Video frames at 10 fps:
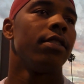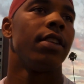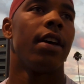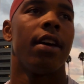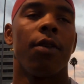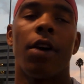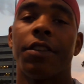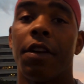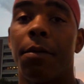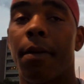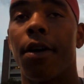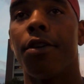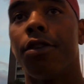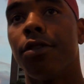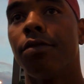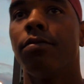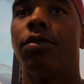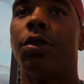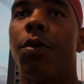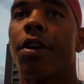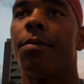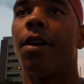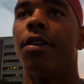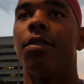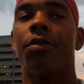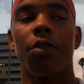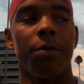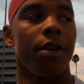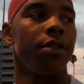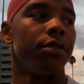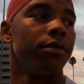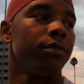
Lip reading: to watch some of my own, do work on my own, throw on my own.